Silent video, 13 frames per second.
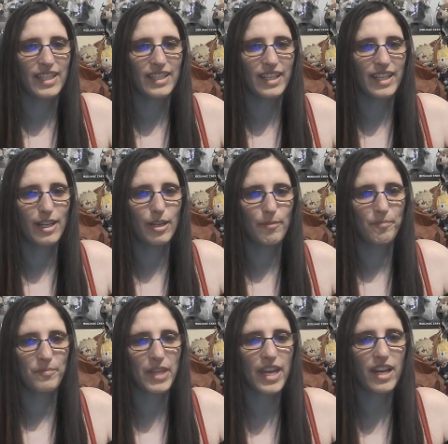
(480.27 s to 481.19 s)

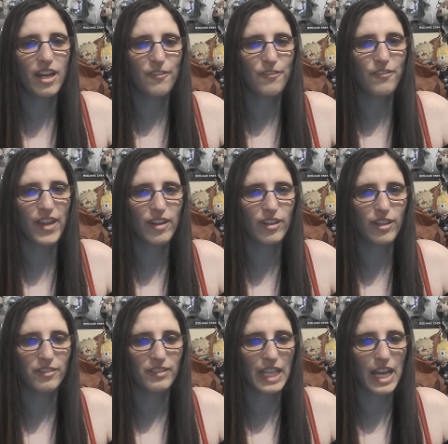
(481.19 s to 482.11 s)
Um, they are
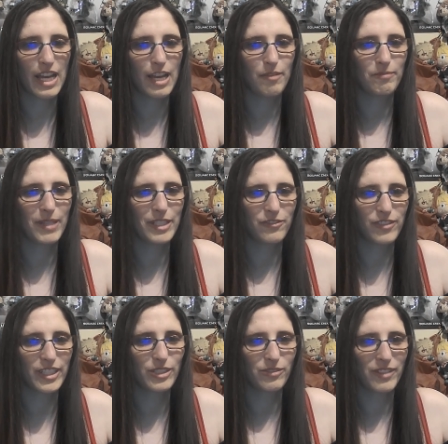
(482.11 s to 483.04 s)
feral uh,
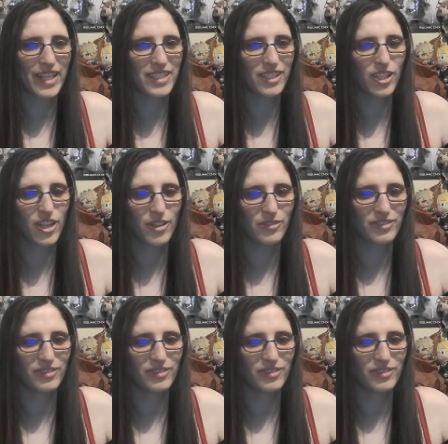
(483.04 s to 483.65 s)
Freeze race clone.